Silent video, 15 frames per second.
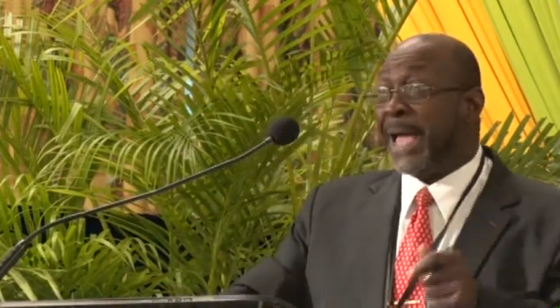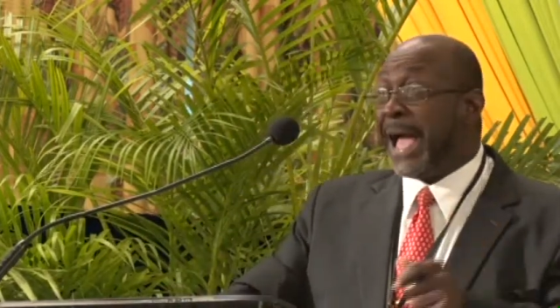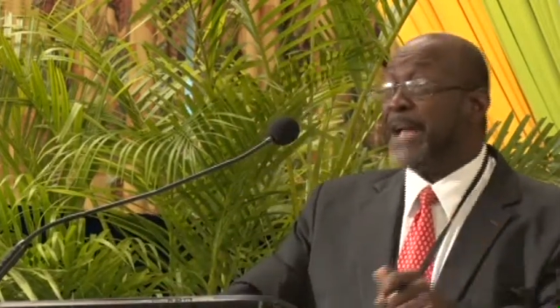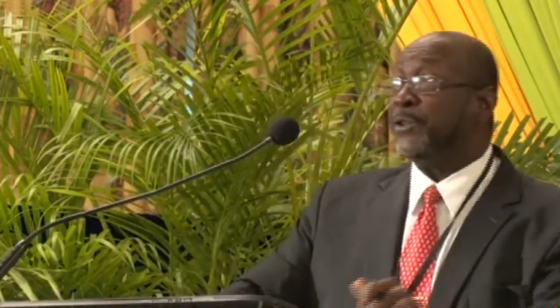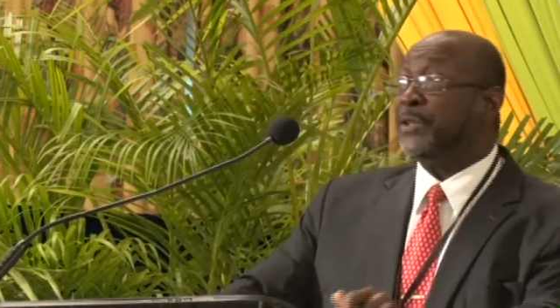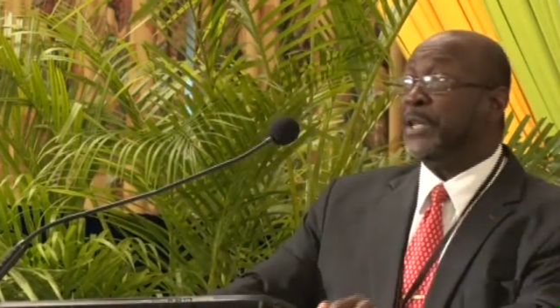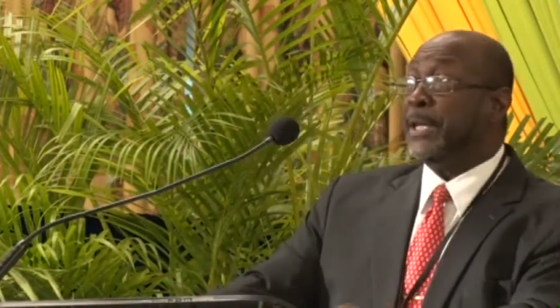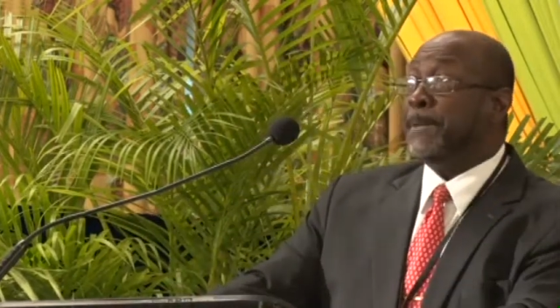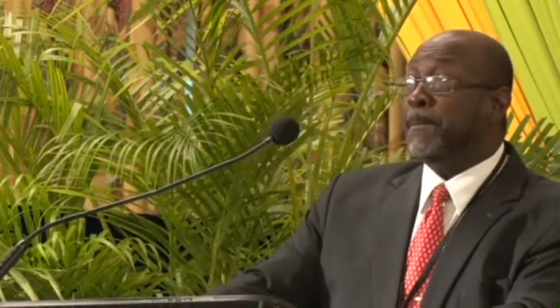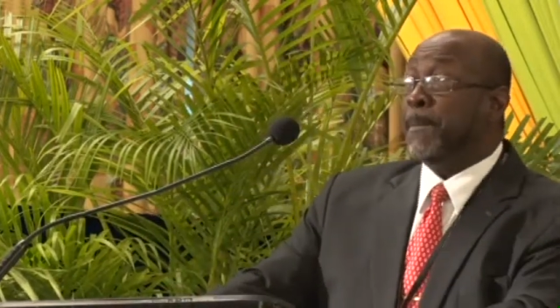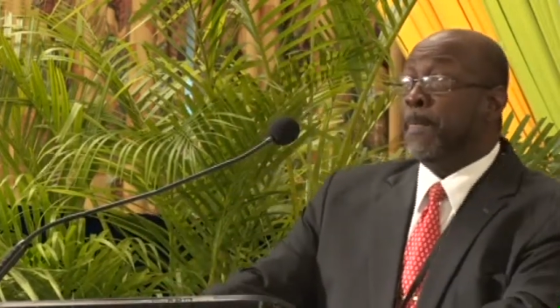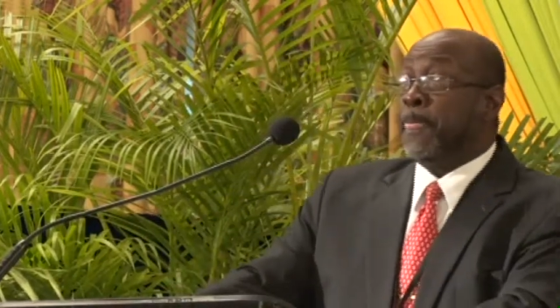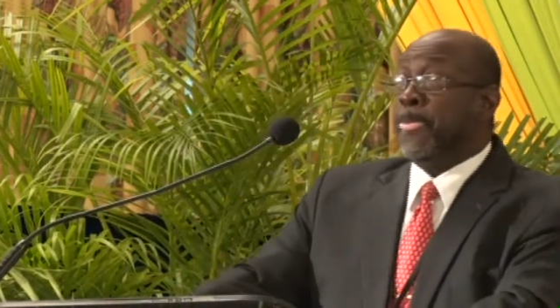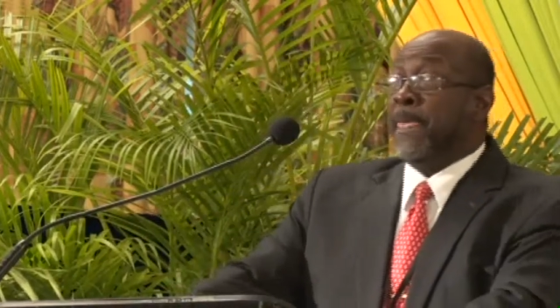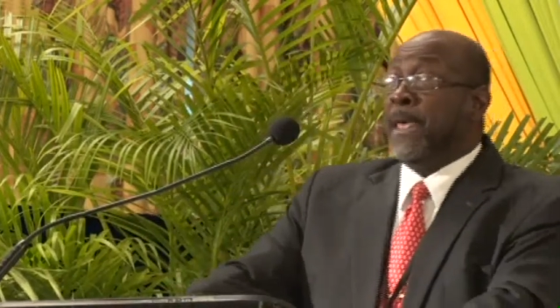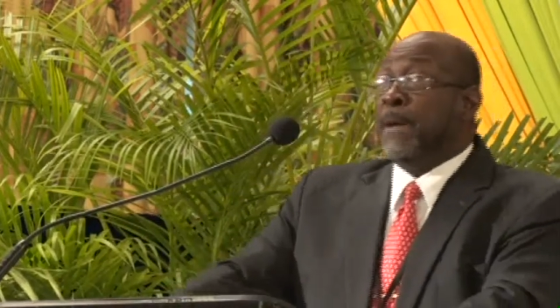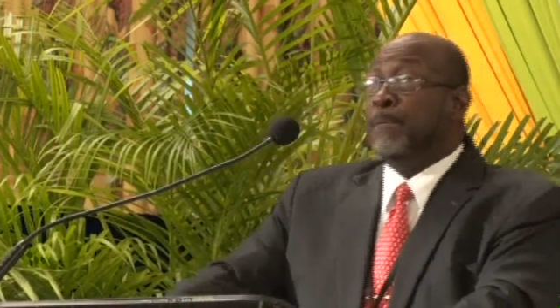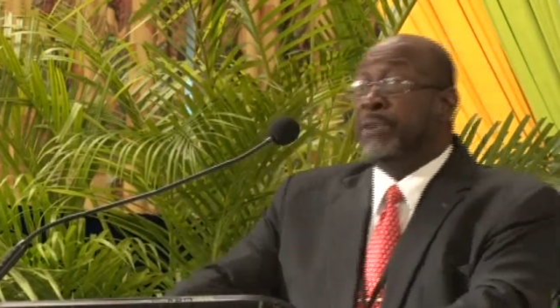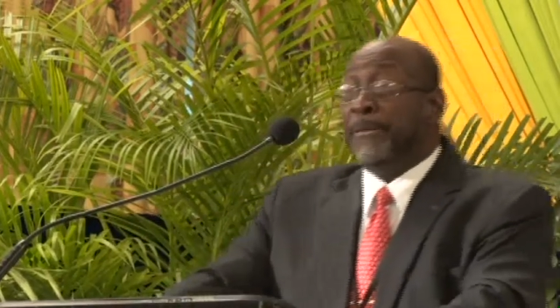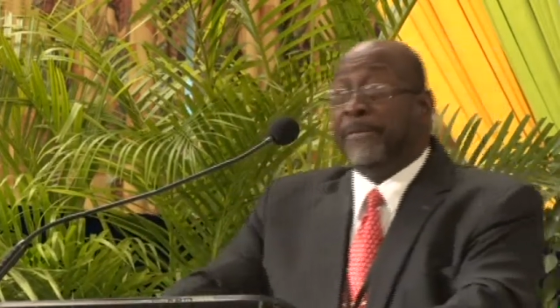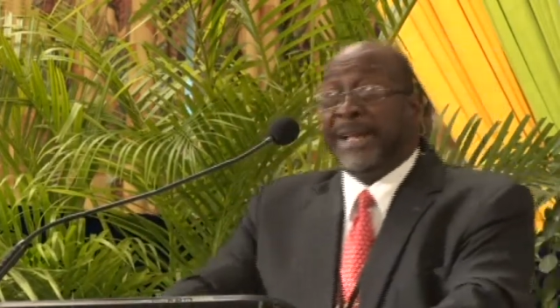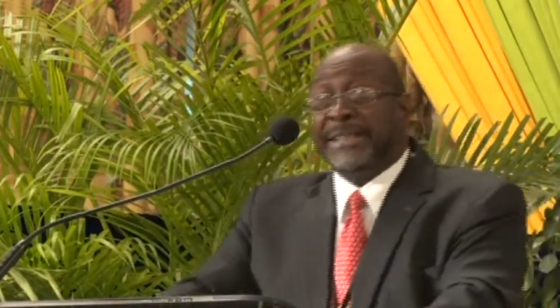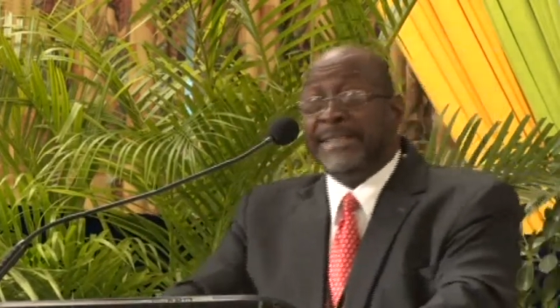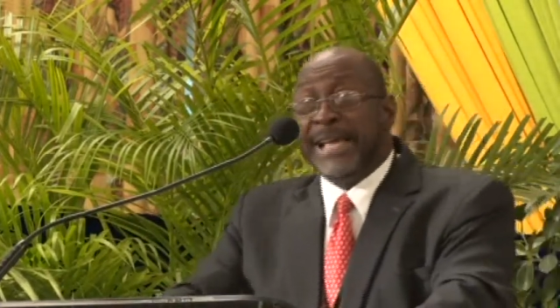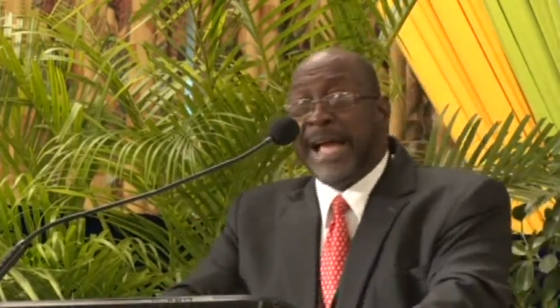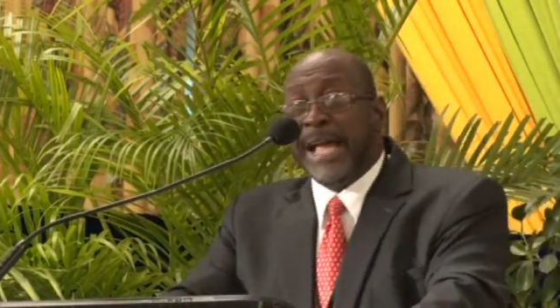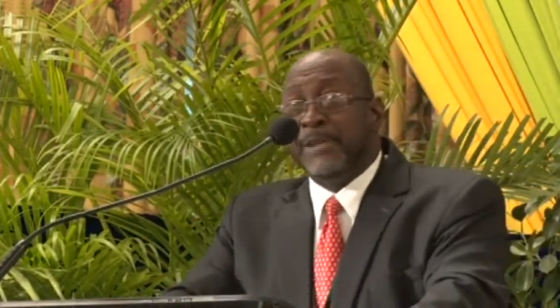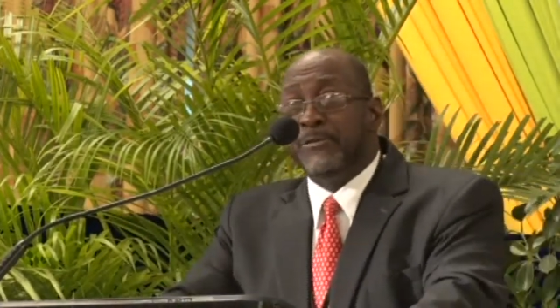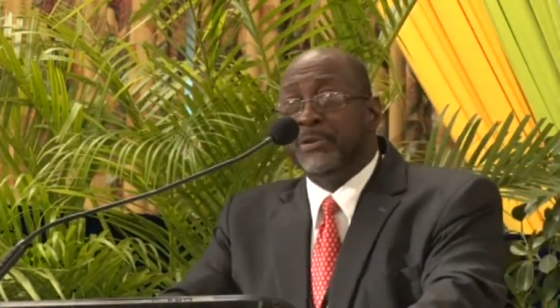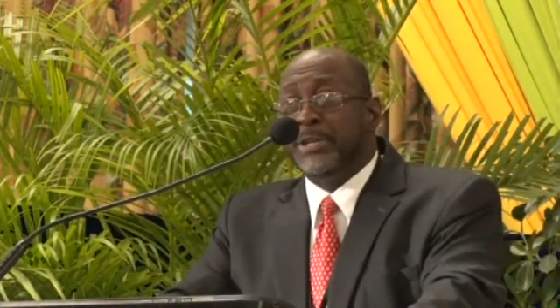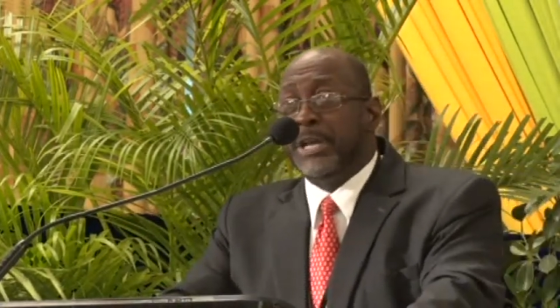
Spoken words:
Actually, Professor Andrew